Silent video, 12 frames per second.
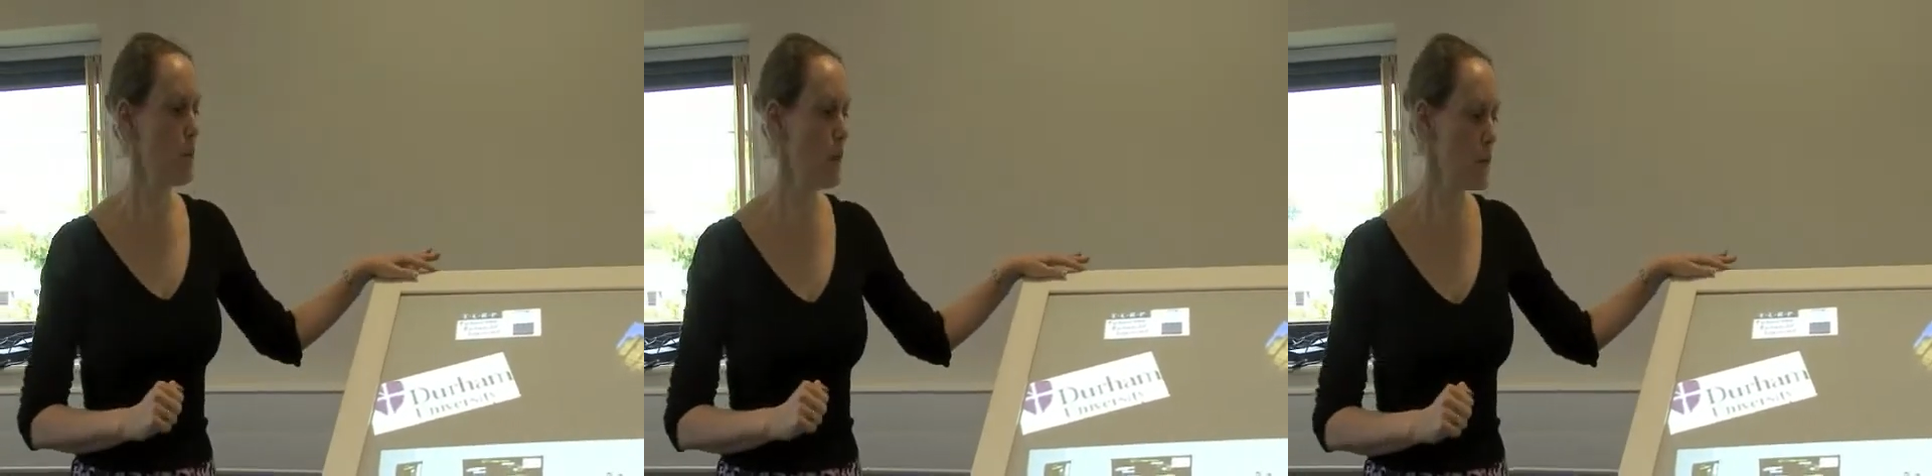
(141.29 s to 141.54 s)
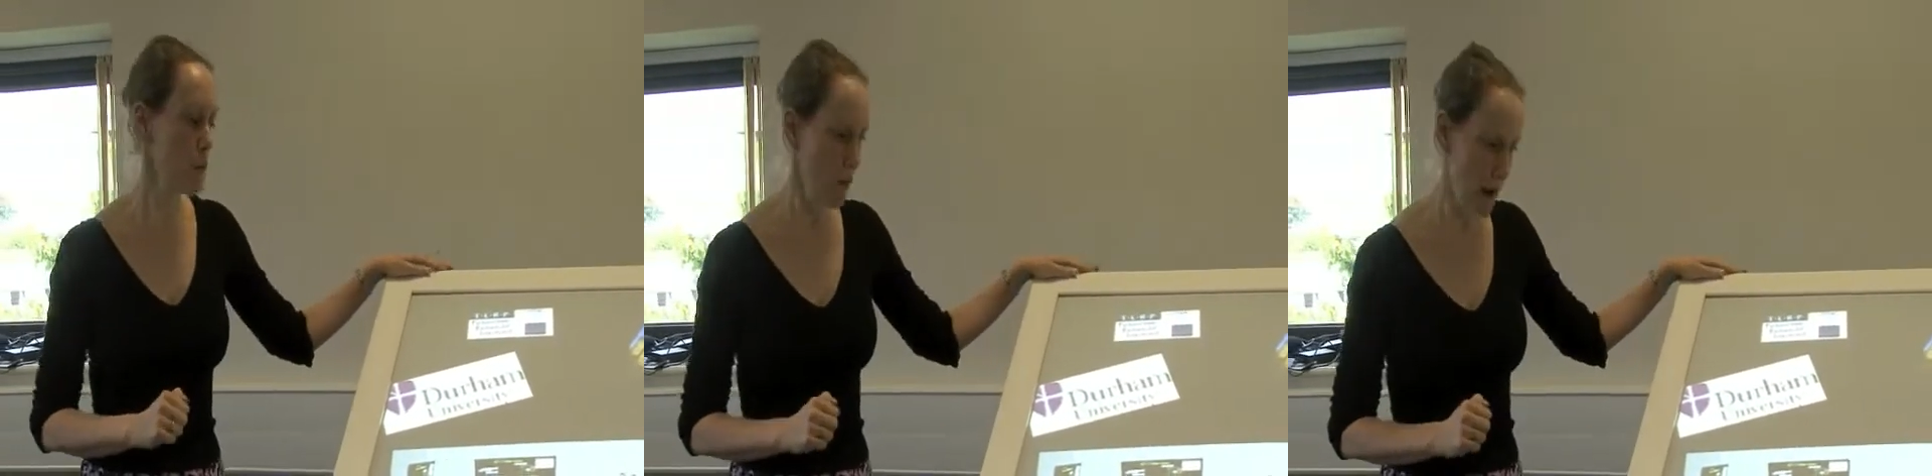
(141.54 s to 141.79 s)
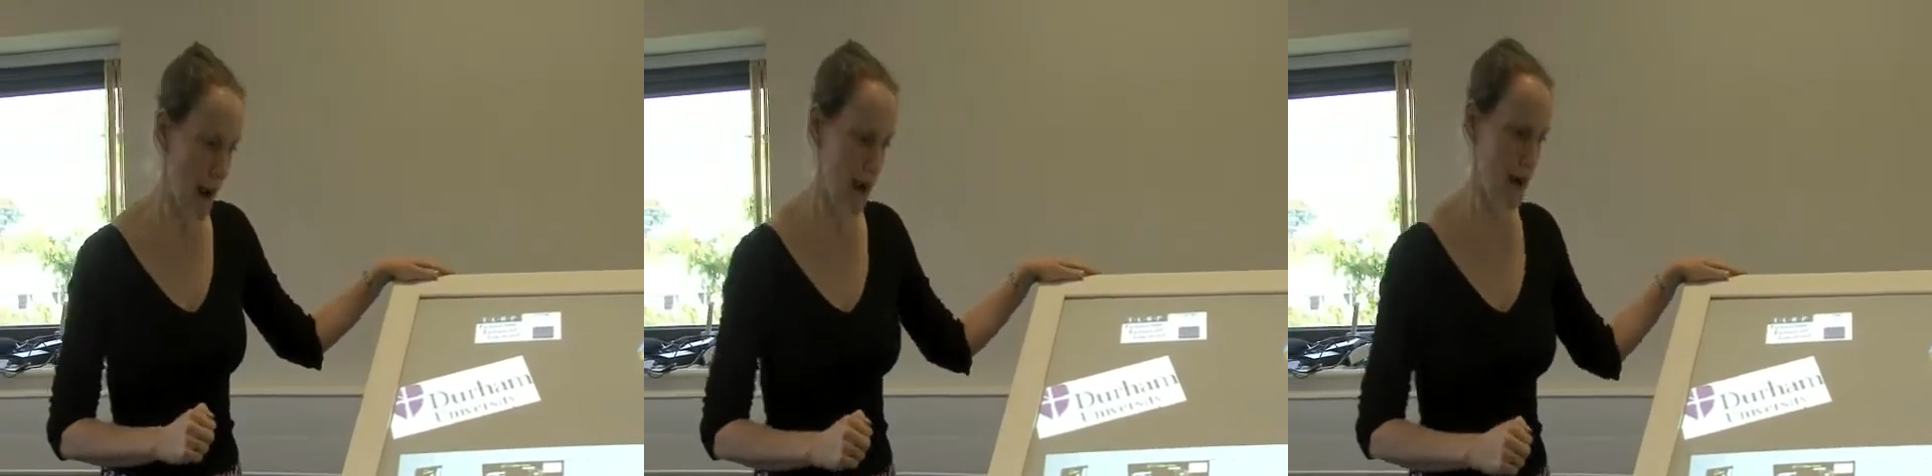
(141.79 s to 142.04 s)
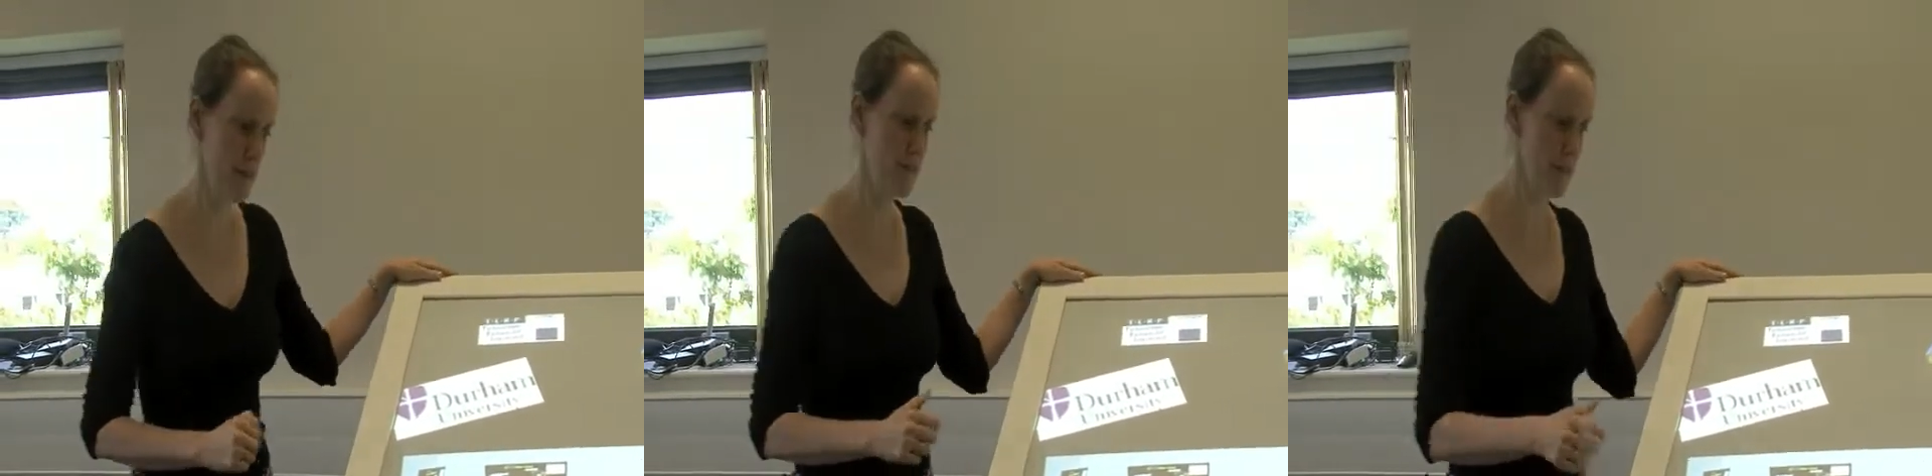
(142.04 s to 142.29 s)
We will
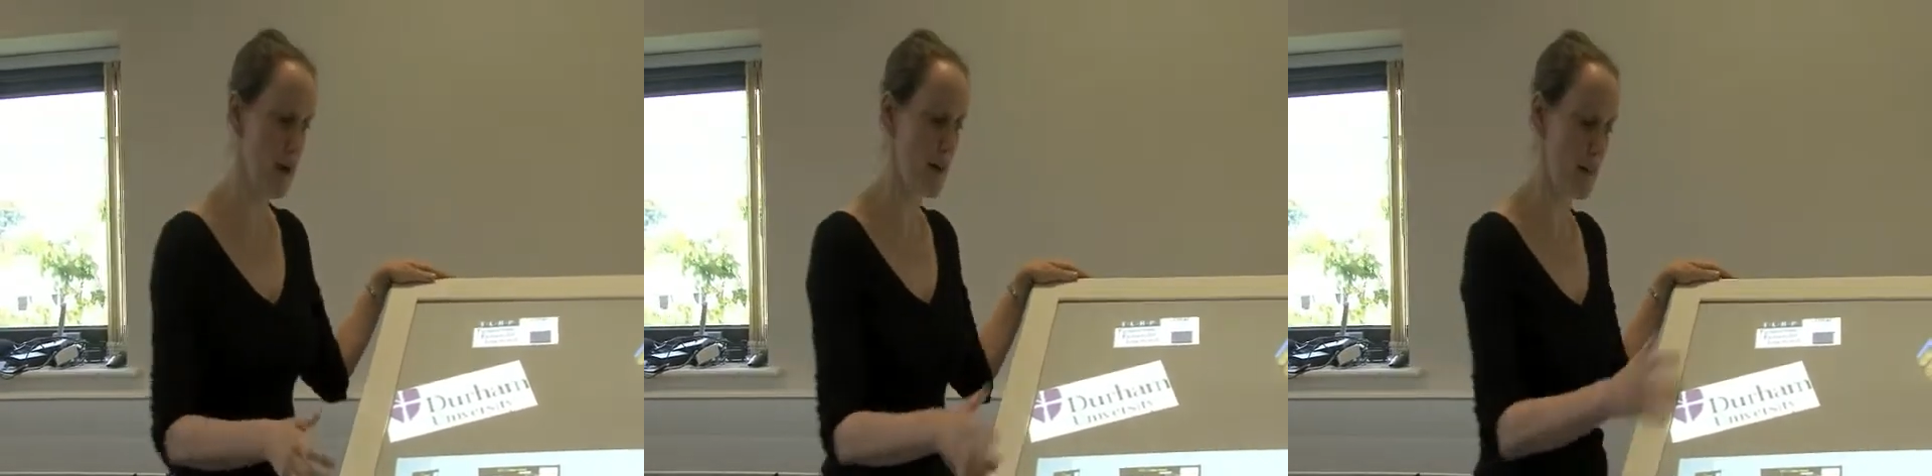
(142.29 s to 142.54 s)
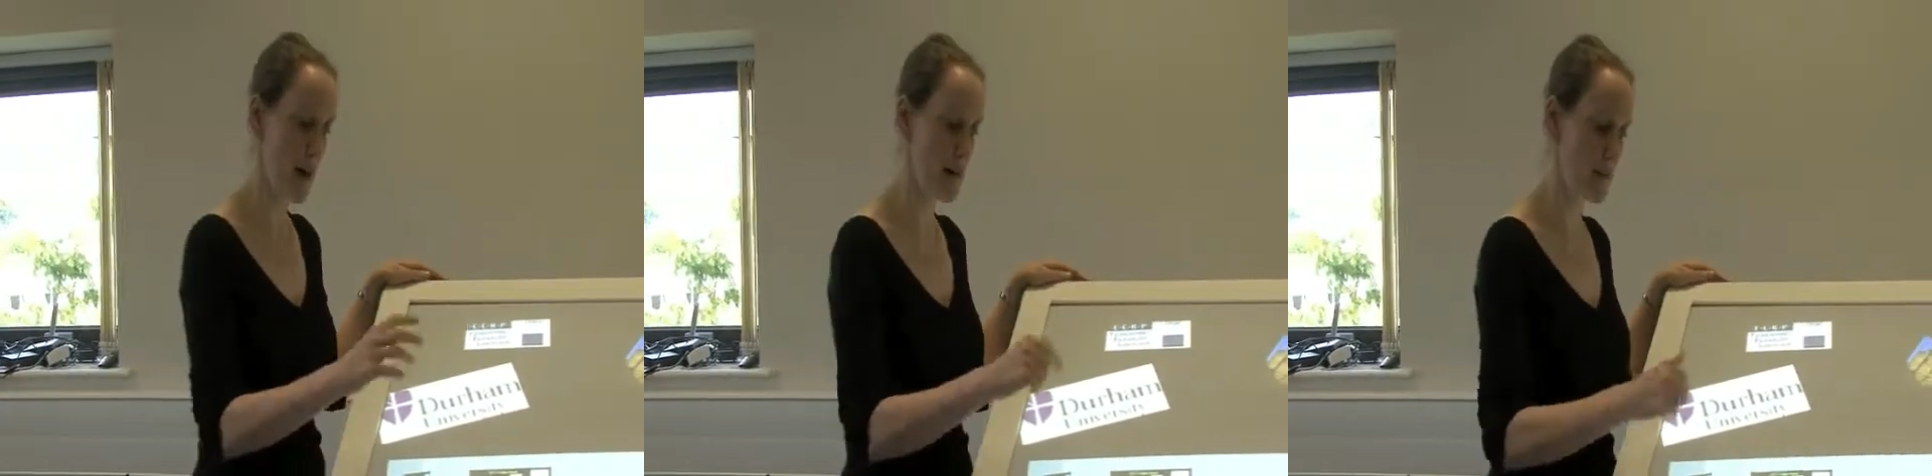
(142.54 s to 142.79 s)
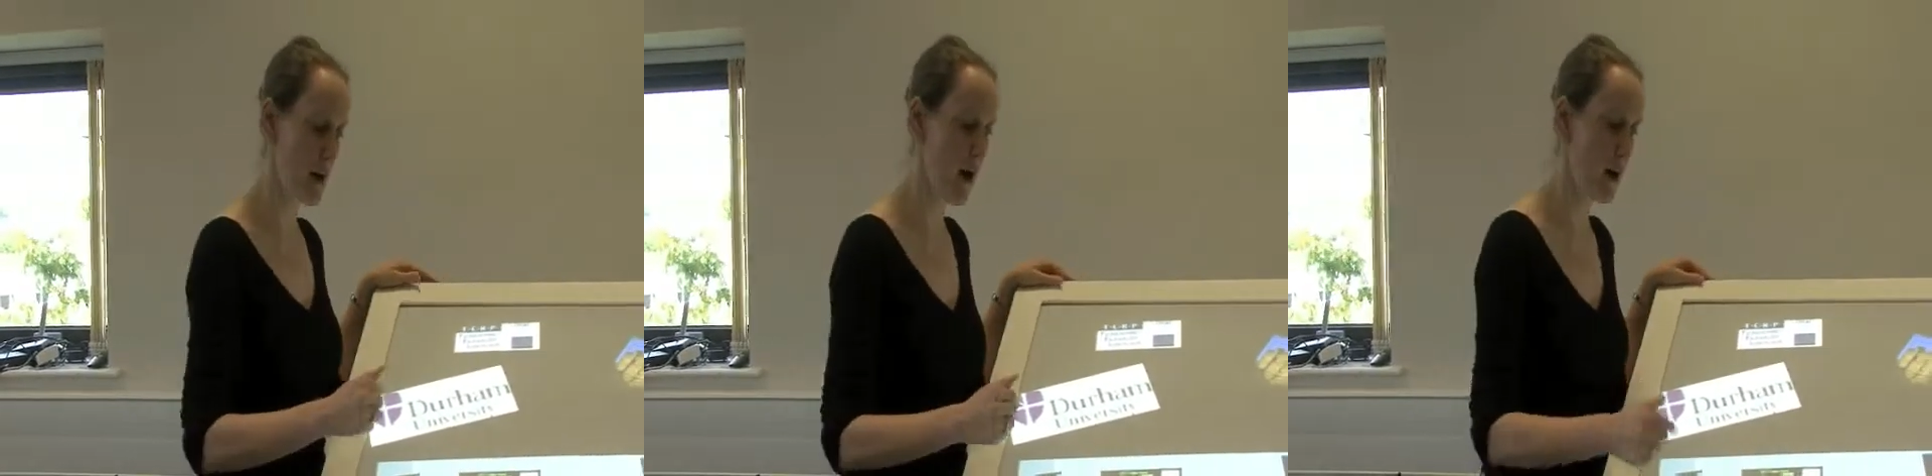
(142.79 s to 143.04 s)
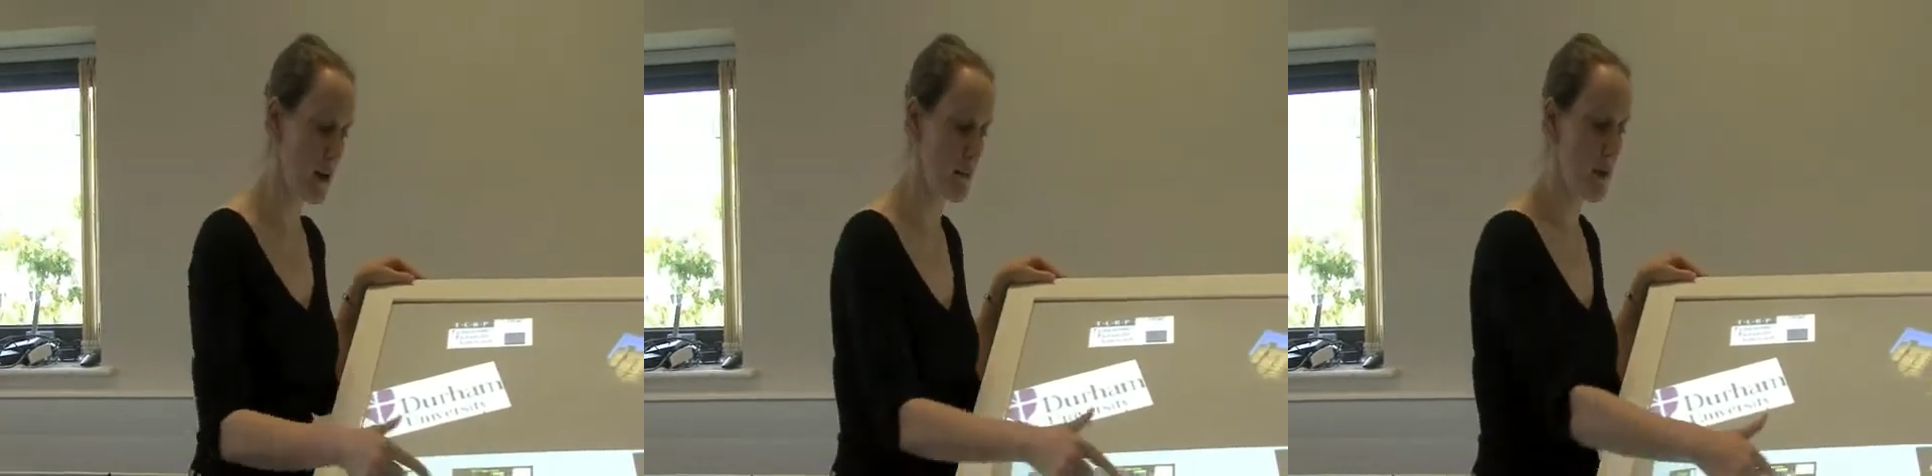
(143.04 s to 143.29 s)
have at that
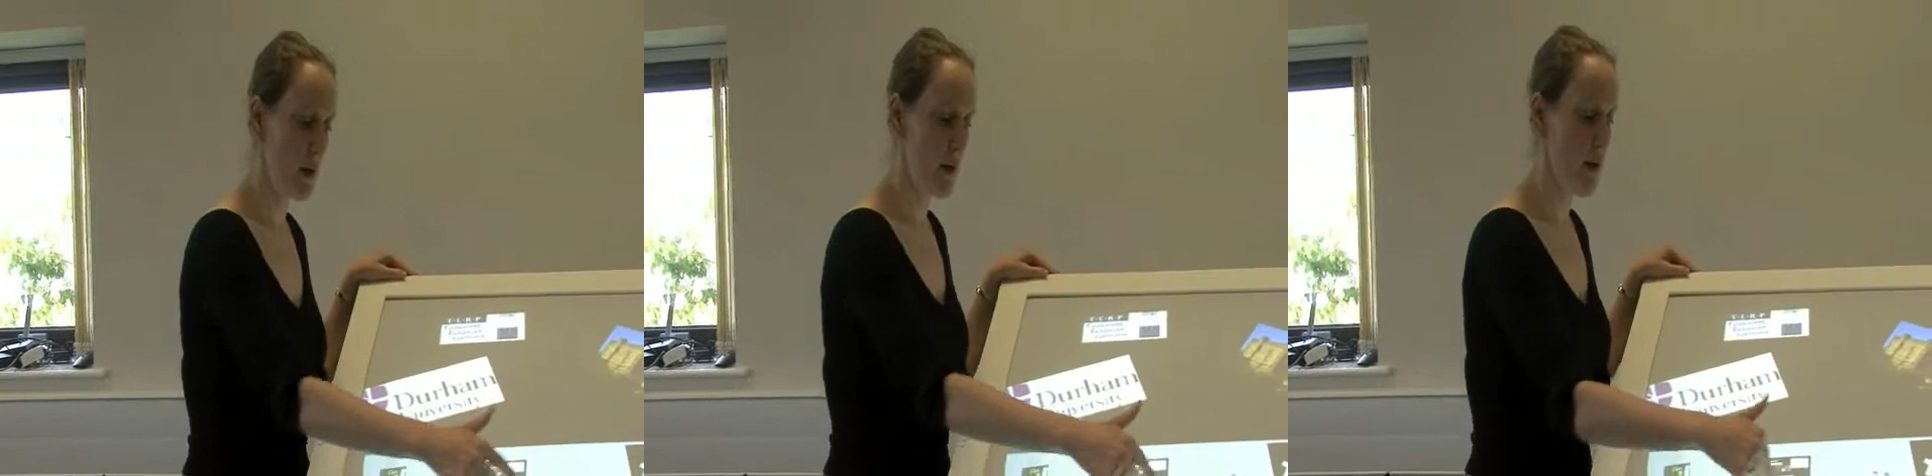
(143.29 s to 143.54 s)
time